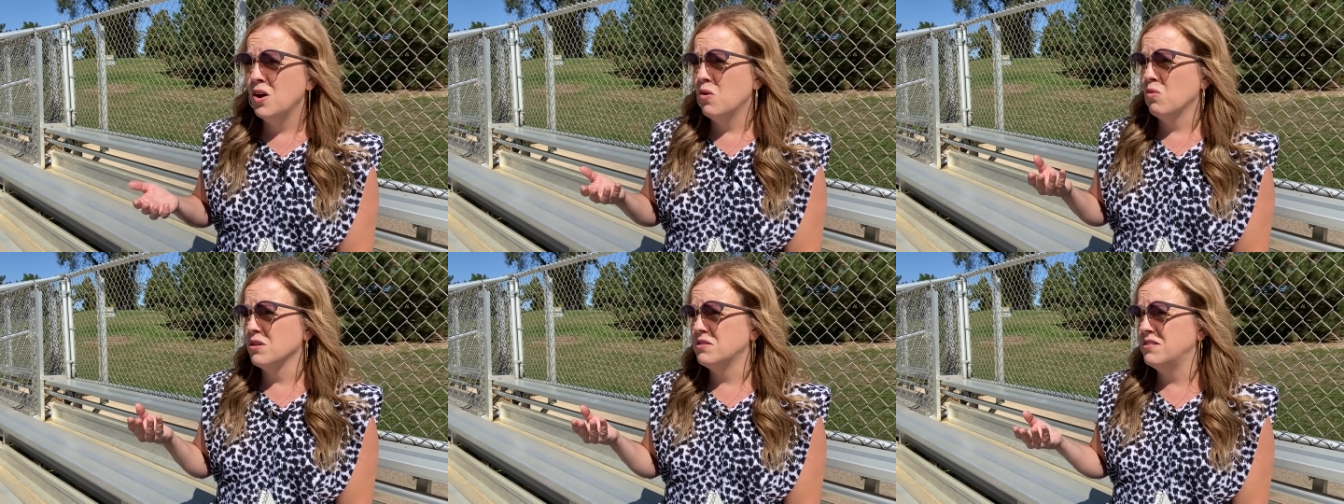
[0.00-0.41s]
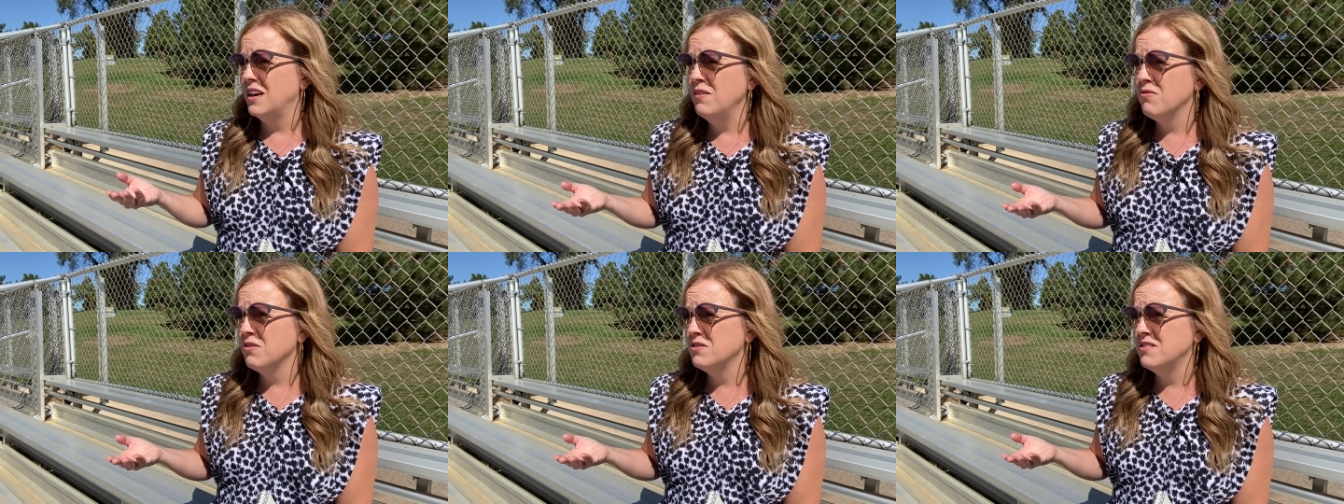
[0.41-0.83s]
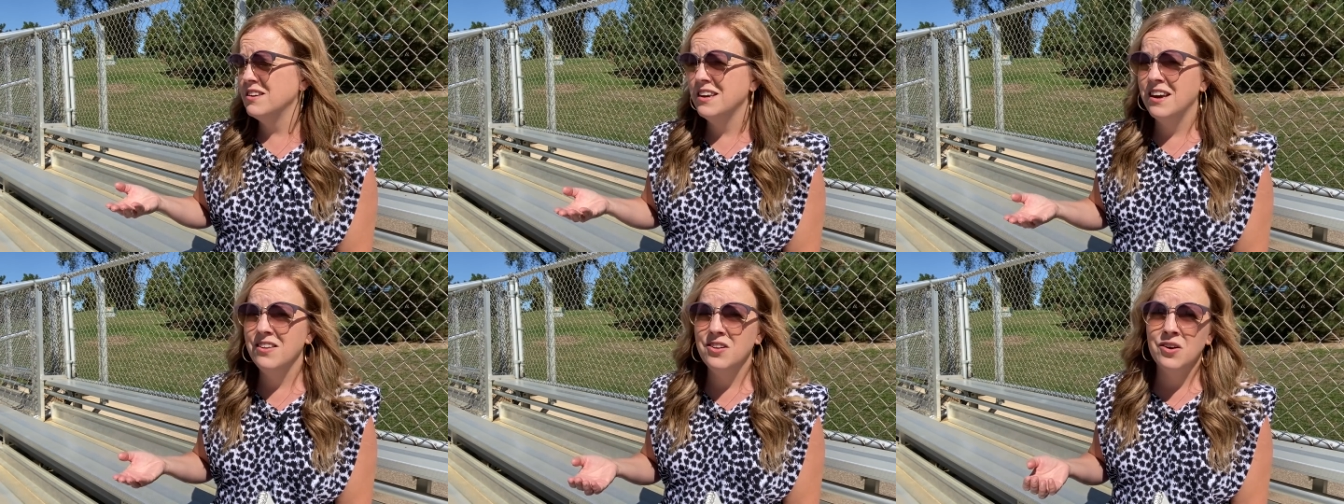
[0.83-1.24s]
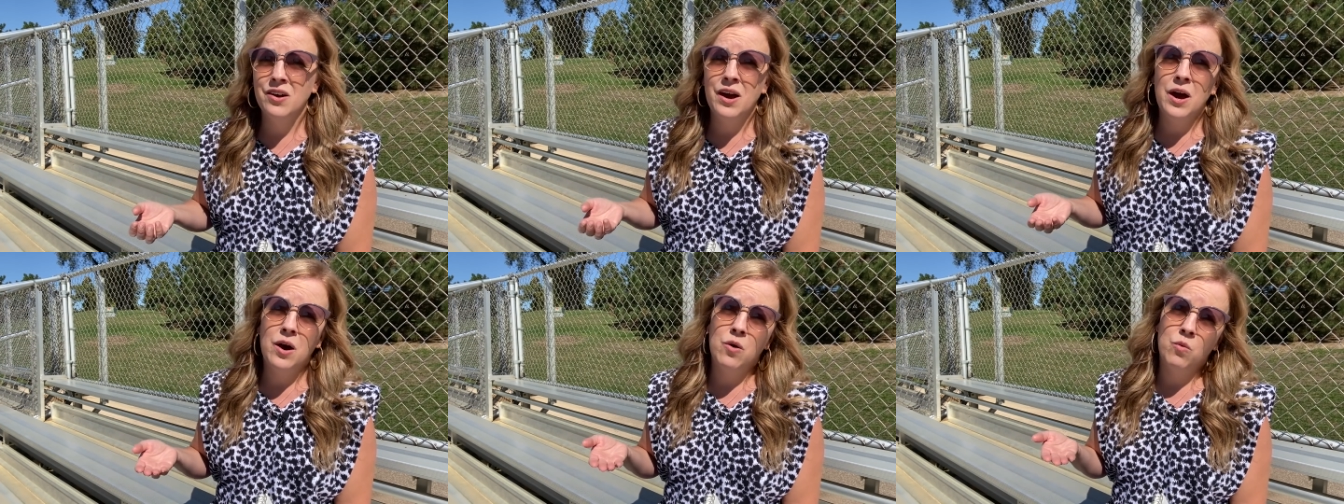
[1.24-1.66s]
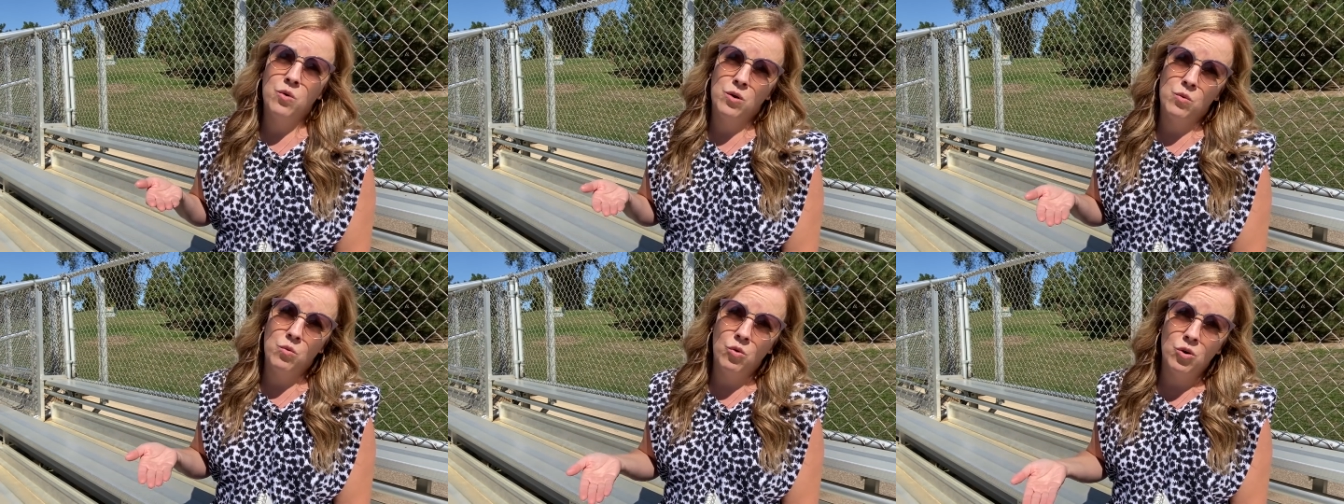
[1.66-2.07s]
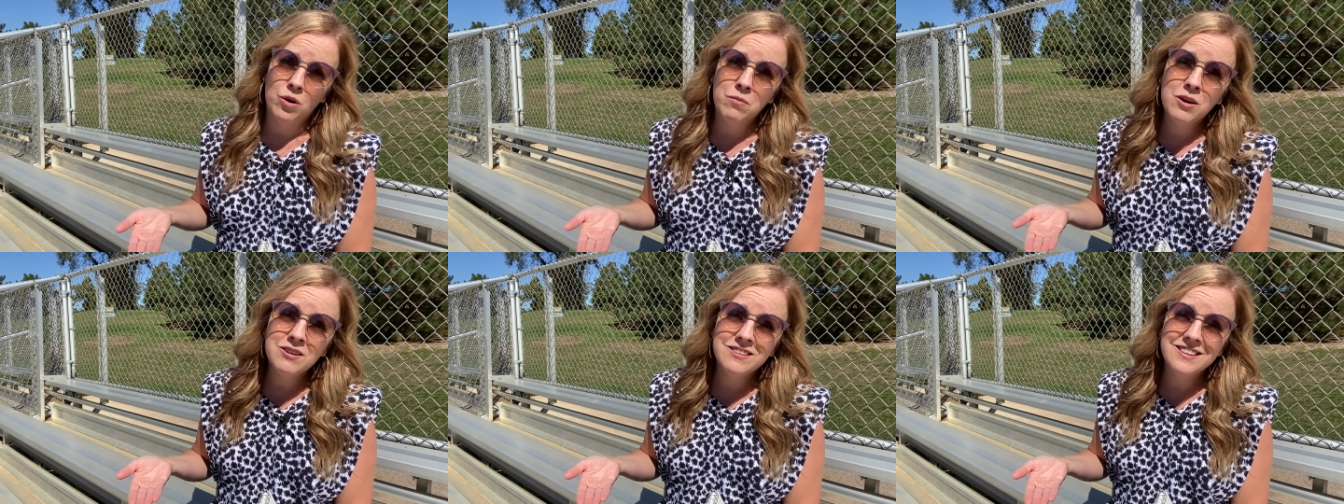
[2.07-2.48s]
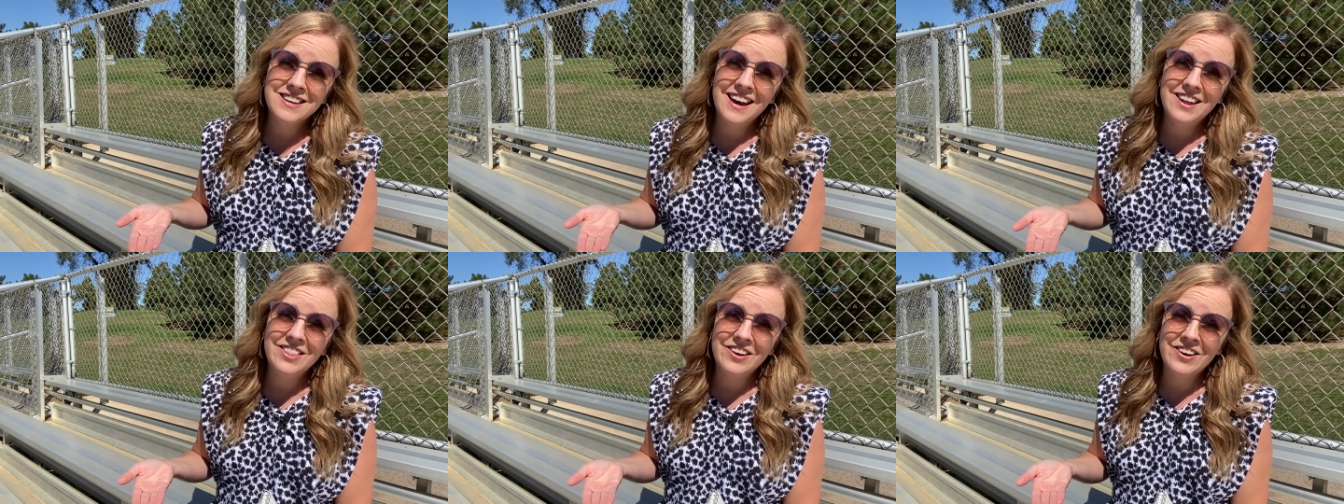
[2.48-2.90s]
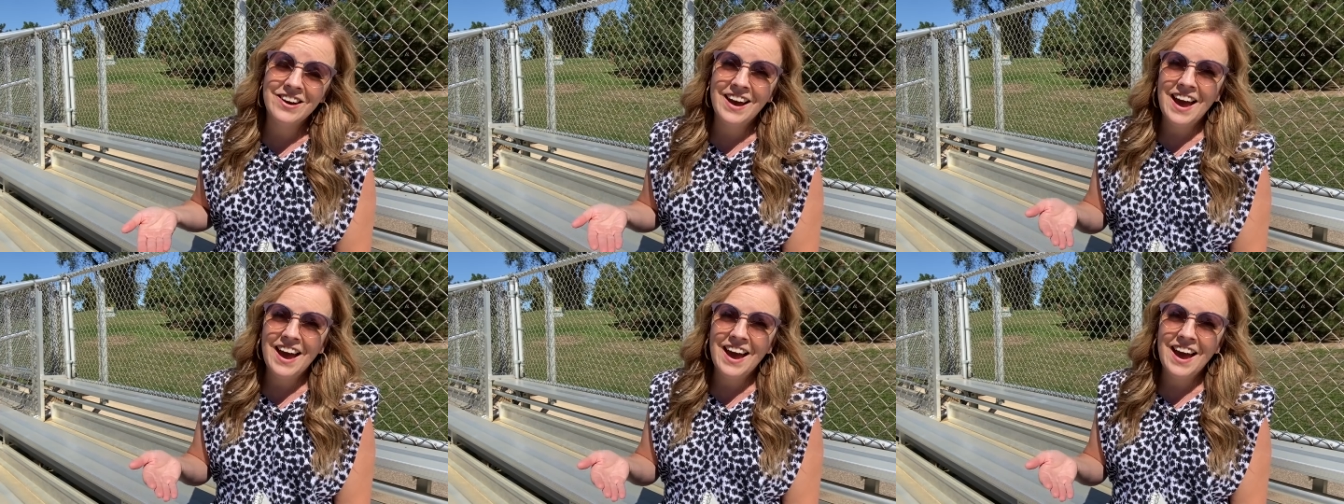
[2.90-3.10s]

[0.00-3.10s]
We're safer together, we're warmer together."